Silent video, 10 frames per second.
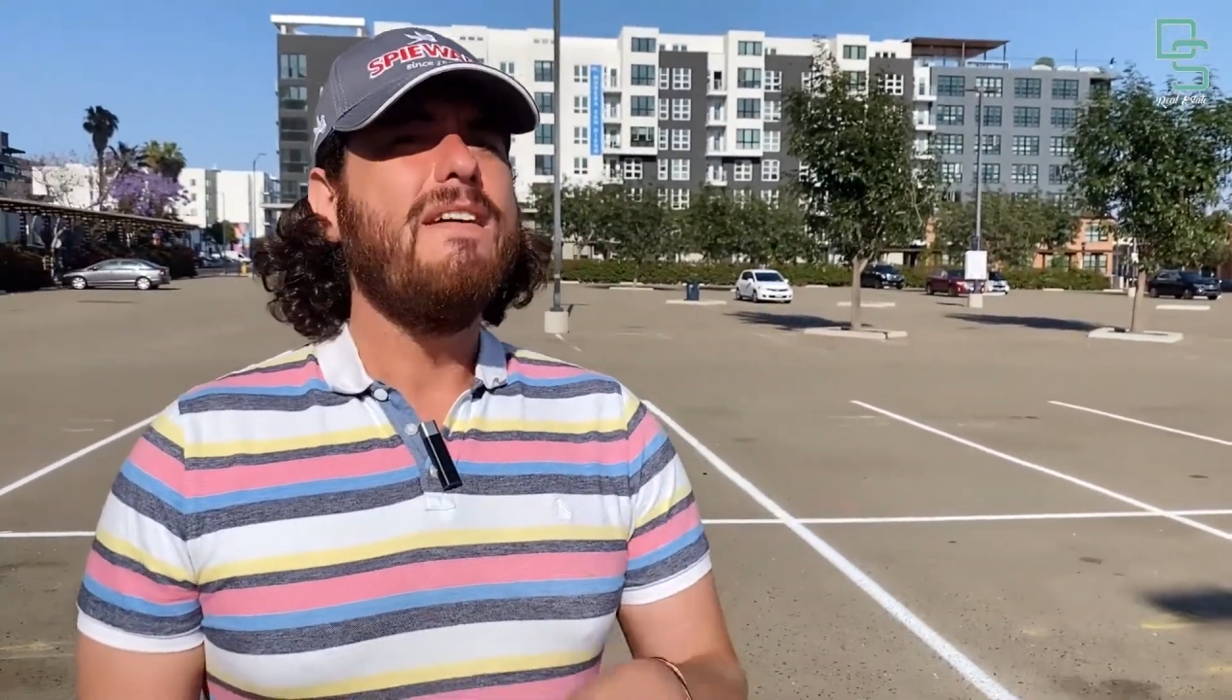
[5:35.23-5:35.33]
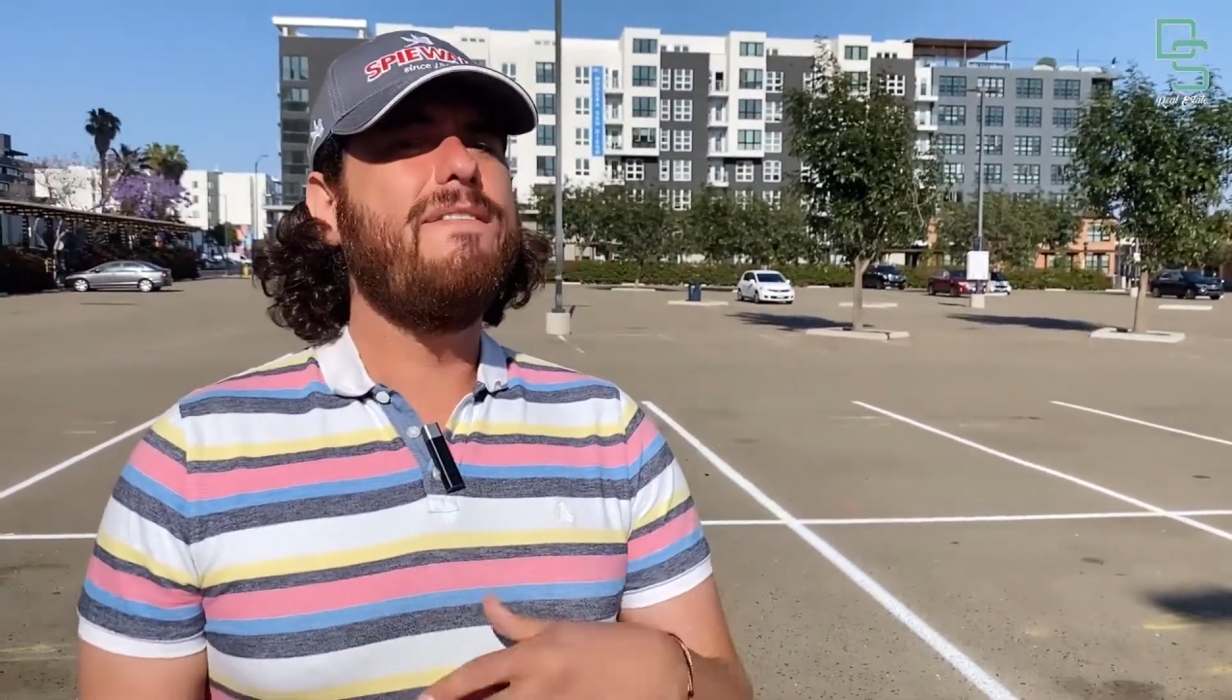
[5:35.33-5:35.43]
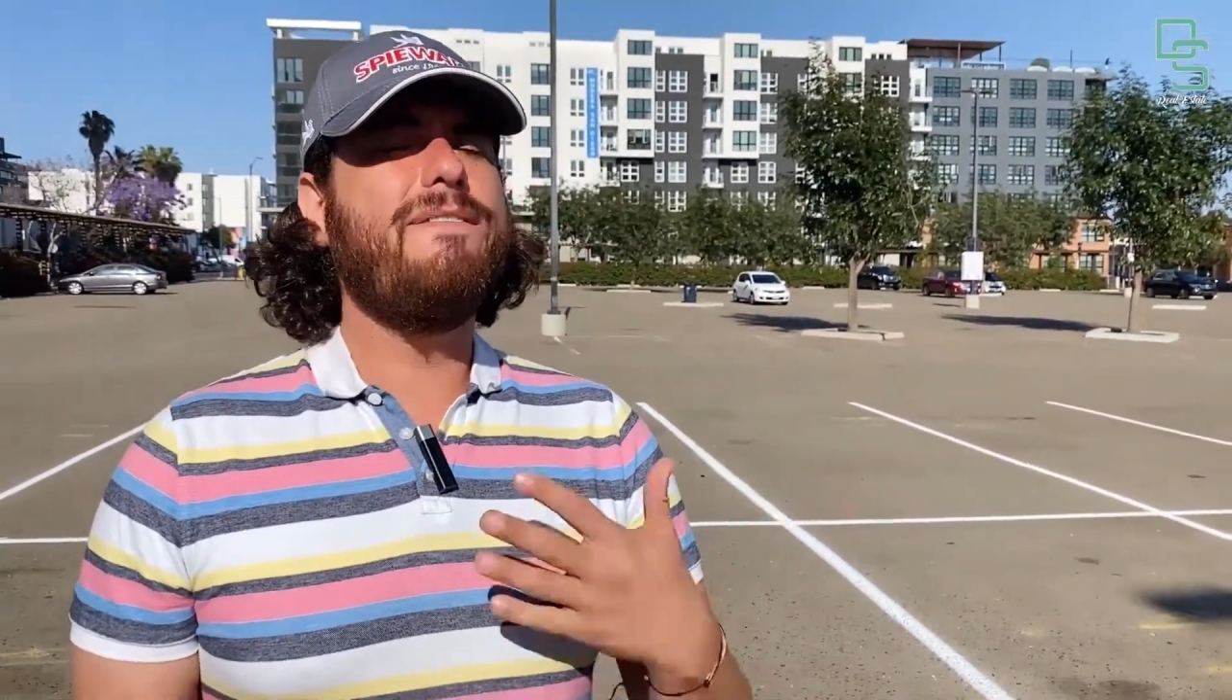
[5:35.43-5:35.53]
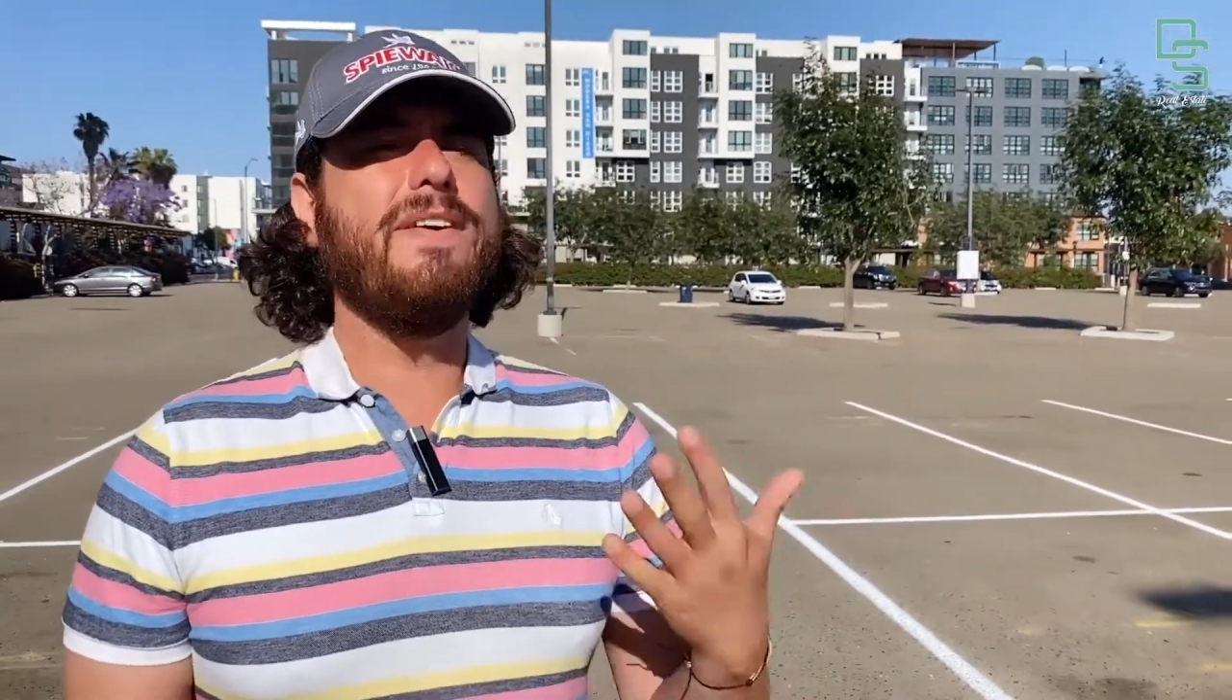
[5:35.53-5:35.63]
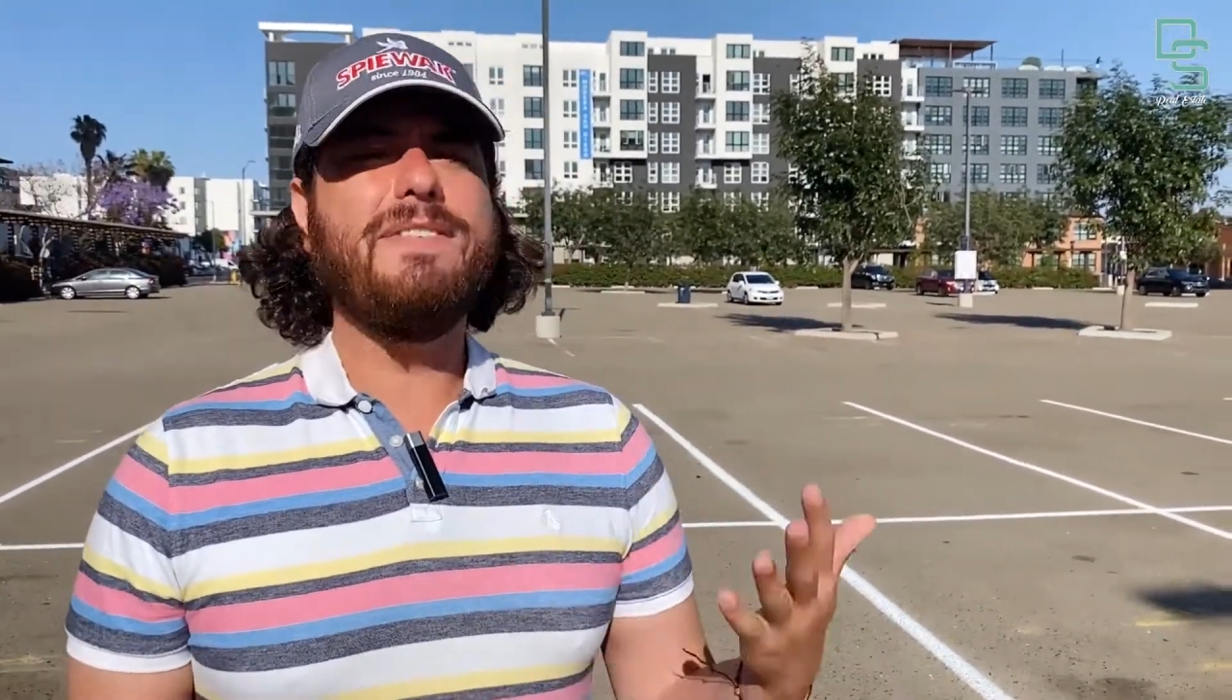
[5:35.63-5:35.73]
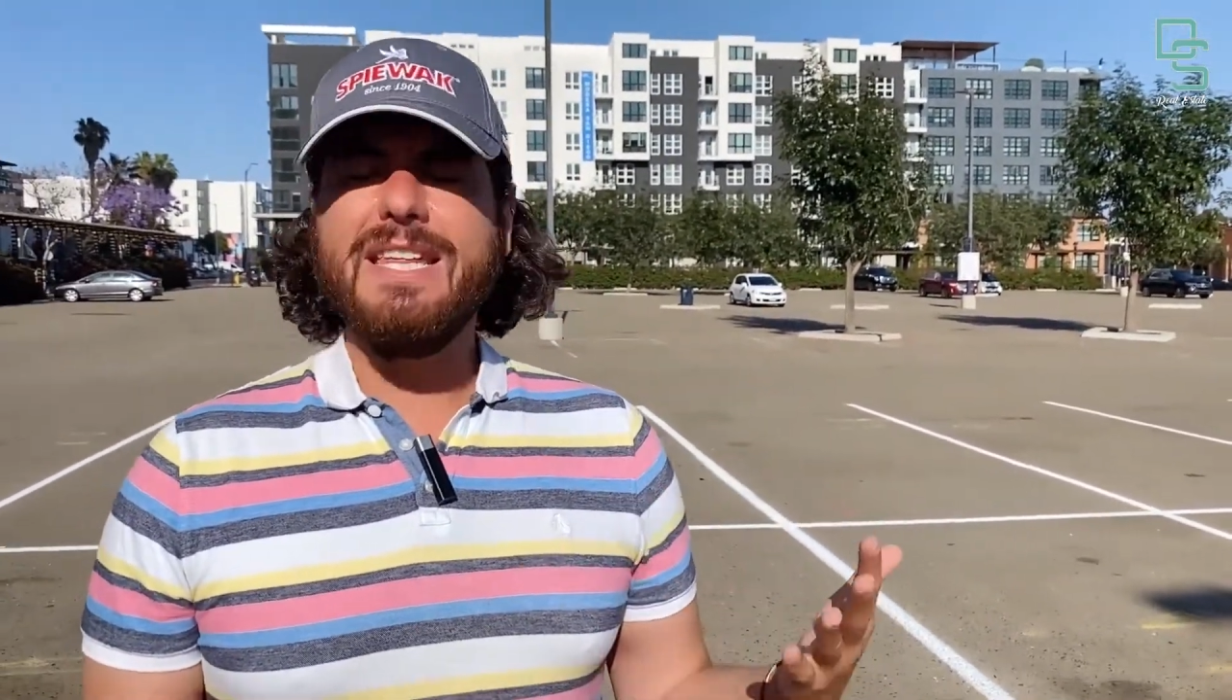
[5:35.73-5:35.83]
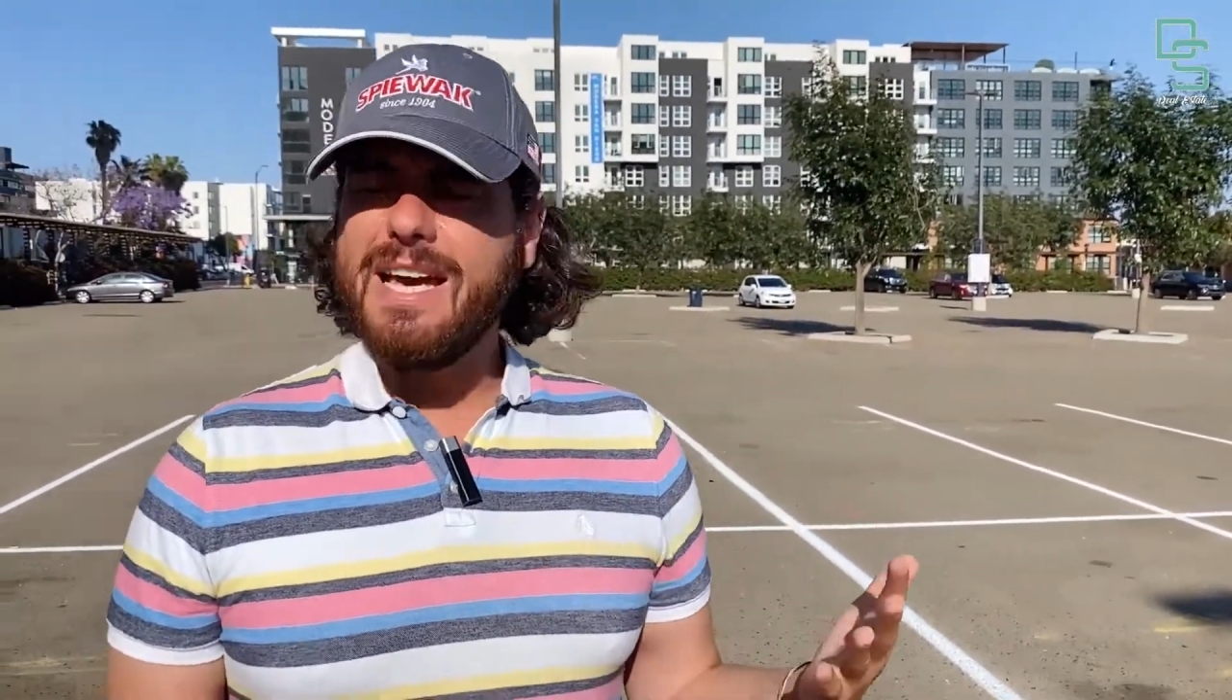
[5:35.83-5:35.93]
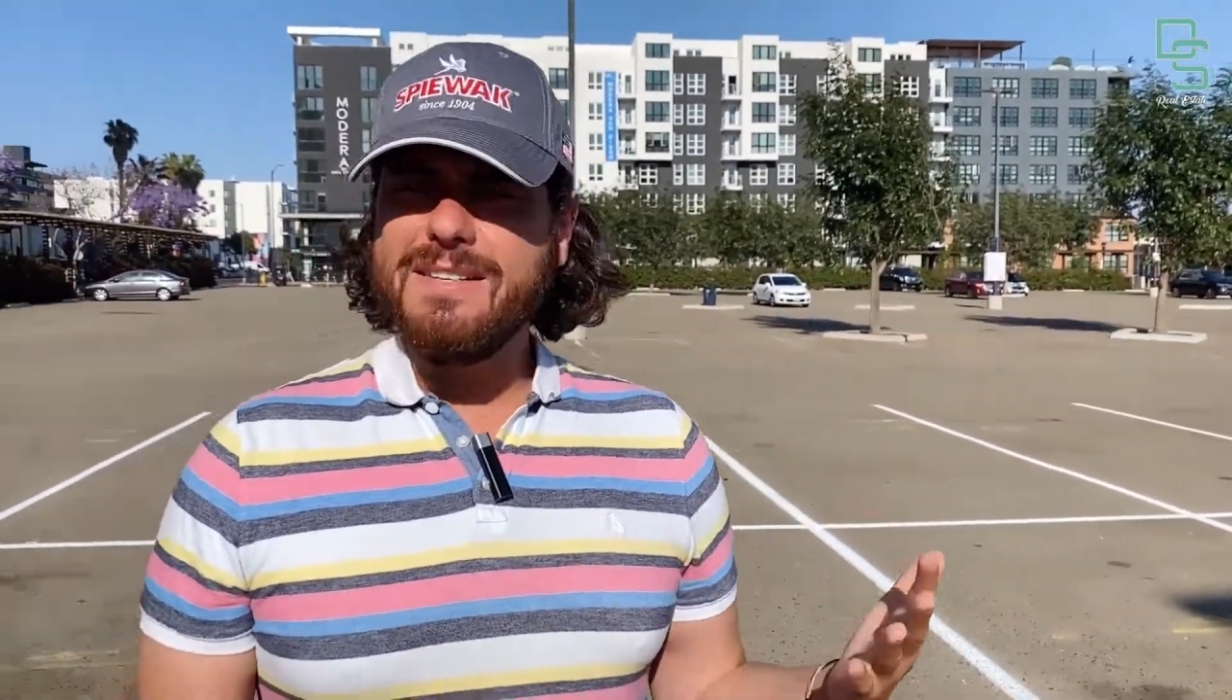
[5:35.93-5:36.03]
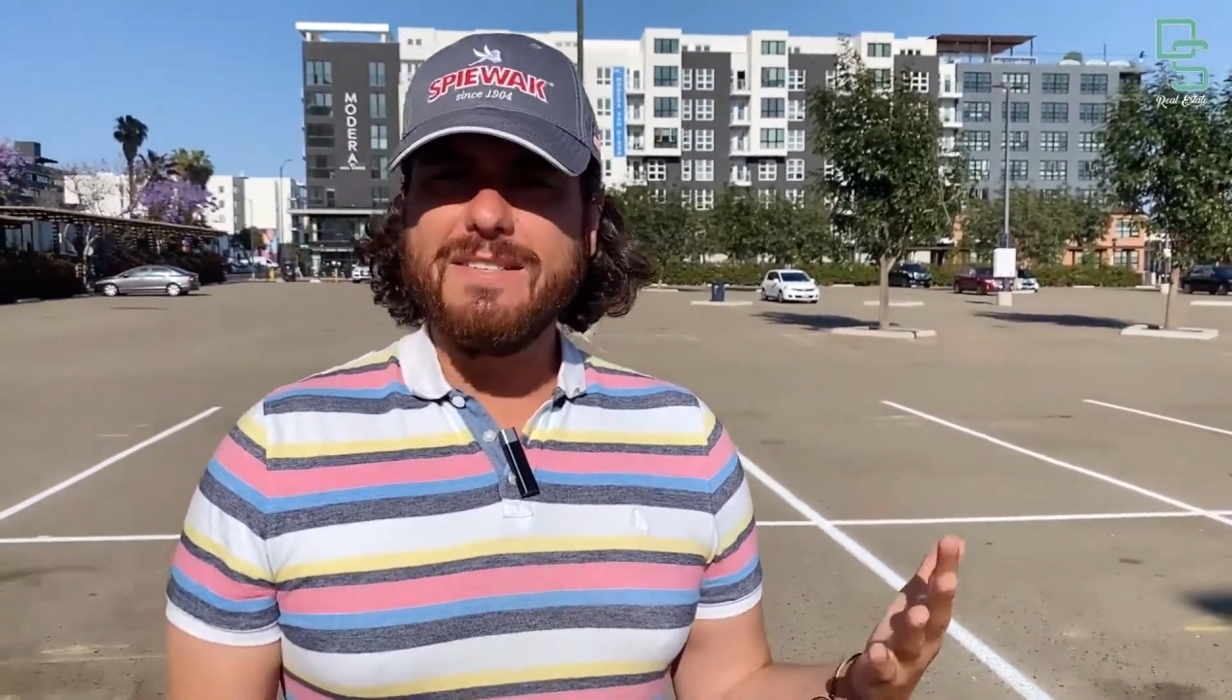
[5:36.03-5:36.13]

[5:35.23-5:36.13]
50,000